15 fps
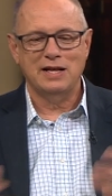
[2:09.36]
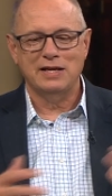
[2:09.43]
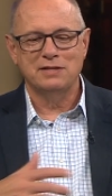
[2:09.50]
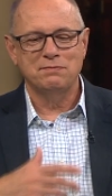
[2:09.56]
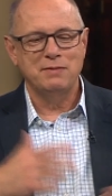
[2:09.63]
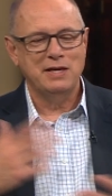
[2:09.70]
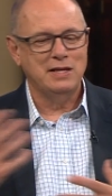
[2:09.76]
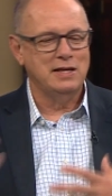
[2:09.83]
that
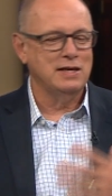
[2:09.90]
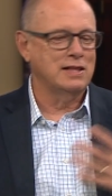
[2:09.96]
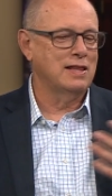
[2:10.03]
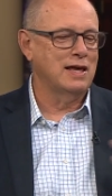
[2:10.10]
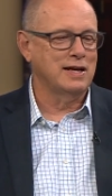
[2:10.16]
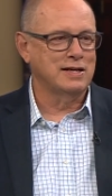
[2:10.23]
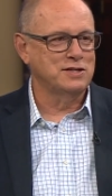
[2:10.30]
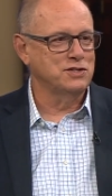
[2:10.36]
has media
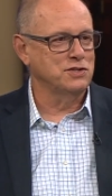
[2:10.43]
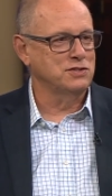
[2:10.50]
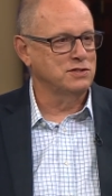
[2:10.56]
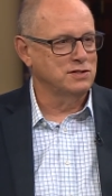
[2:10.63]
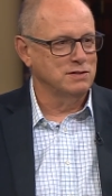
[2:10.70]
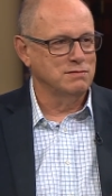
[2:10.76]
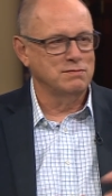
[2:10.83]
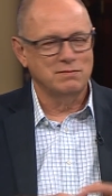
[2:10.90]
like
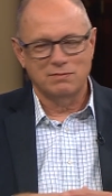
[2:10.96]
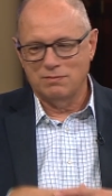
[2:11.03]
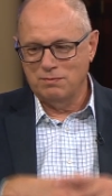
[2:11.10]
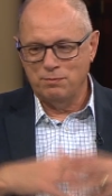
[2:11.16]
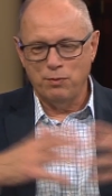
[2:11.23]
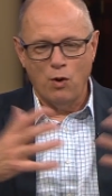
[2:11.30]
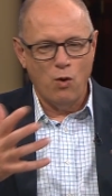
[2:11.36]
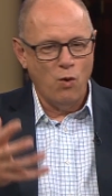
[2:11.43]
just
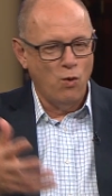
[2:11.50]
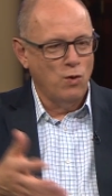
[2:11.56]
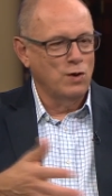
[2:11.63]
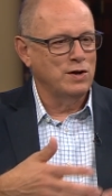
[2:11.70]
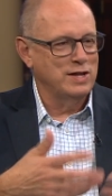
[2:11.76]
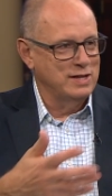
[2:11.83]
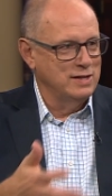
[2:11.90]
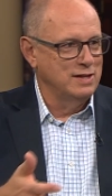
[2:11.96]

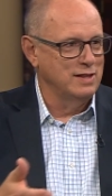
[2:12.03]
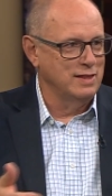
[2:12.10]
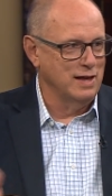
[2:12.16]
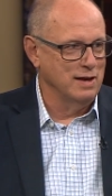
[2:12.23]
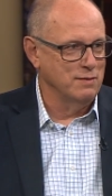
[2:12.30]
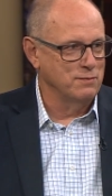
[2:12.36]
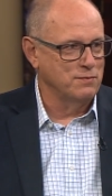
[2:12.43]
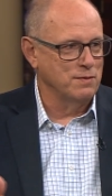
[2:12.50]
poured into
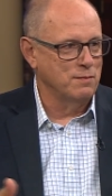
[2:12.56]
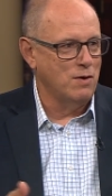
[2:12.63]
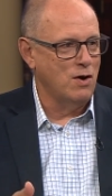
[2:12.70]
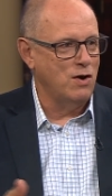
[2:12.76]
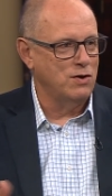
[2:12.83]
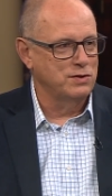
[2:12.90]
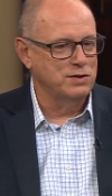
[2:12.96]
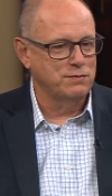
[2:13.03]
them from
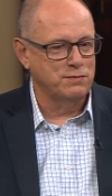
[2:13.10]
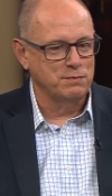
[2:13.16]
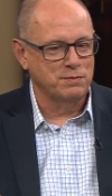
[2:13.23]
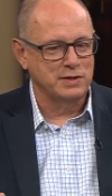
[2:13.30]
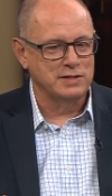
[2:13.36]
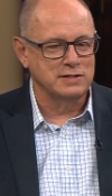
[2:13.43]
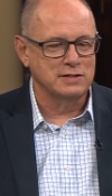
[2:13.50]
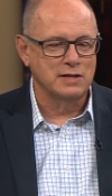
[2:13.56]
all different
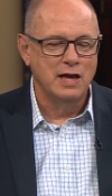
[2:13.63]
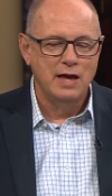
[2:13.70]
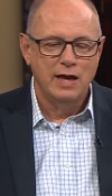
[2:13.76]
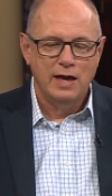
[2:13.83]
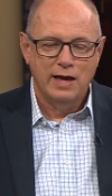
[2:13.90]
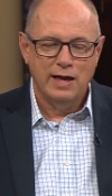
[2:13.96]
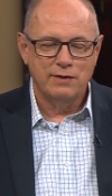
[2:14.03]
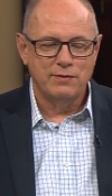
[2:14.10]
places.
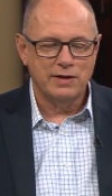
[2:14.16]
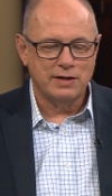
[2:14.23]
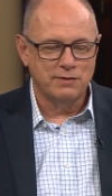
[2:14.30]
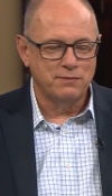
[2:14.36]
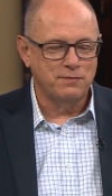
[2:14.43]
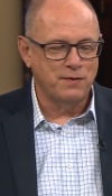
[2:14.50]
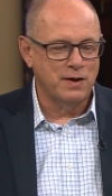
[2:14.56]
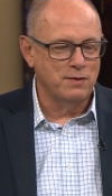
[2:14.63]
Henry
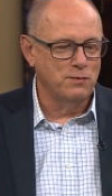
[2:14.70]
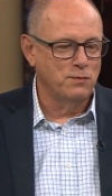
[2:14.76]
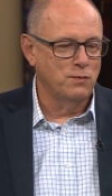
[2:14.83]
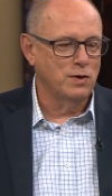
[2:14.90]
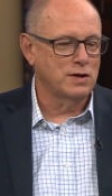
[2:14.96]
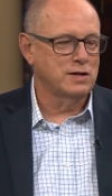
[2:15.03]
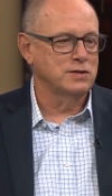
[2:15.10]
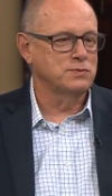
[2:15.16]
can
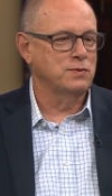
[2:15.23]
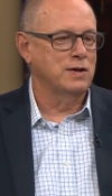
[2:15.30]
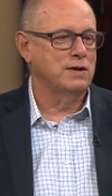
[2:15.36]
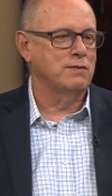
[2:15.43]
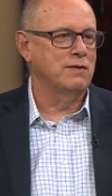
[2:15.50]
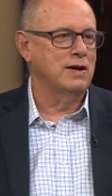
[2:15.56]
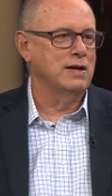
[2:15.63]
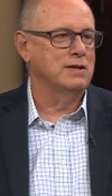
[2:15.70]
work his way
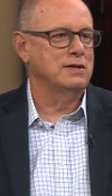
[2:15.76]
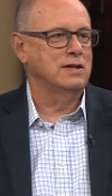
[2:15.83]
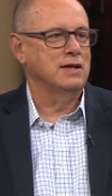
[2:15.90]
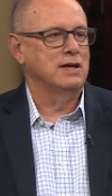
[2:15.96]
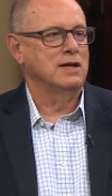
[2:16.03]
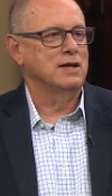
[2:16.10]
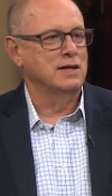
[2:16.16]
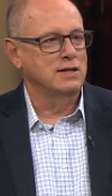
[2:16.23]
around,
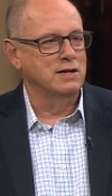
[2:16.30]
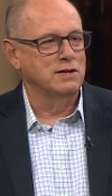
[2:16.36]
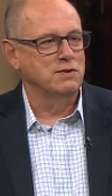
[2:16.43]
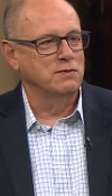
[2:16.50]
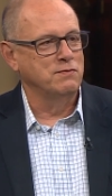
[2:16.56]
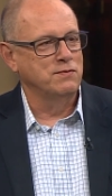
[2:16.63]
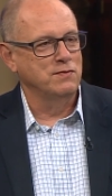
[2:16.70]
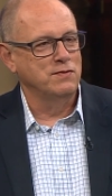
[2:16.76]
uh, you know,
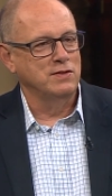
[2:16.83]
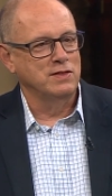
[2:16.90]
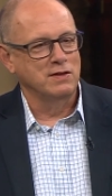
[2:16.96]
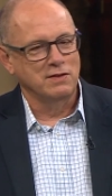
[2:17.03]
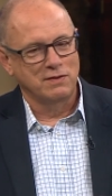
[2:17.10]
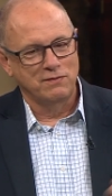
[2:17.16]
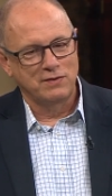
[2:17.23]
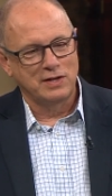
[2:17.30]
the,
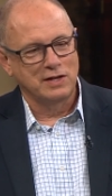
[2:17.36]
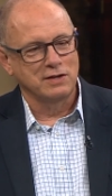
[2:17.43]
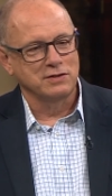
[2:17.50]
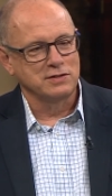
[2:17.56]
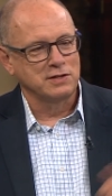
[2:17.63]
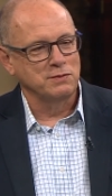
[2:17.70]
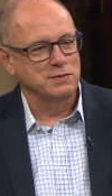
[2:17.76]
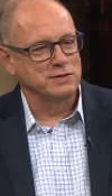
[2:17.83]
the, the
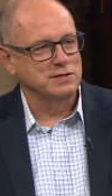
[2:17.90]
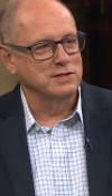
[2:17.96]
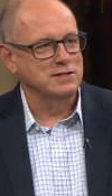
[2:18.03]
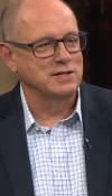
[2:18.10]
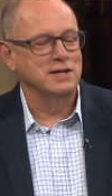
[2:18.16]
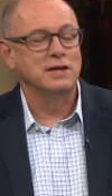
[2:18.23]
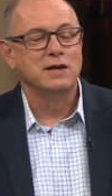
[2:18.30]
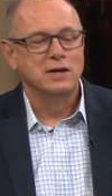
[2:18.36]
videos he wants to
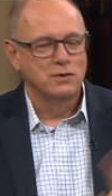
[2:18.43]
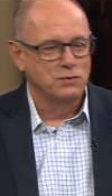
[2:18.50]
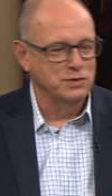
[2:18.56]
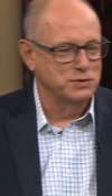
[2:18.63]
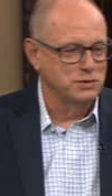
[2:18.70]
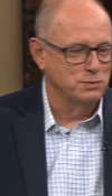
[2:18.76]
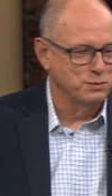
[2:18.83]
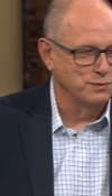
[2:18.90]
see with
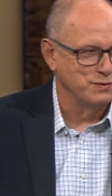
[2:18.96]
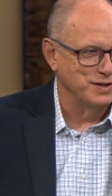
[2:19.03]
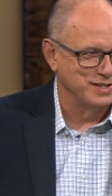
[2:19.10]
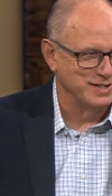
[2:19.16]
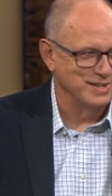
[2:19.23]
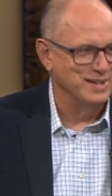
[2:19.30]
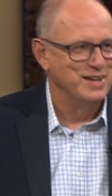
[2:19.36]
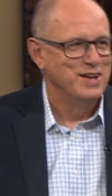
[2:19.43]

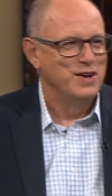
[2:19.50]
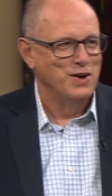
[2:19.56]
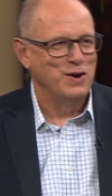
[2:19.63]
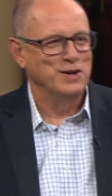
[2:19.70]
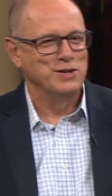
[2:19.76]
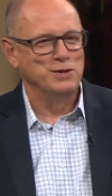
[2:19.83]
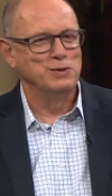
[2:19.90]
supervision on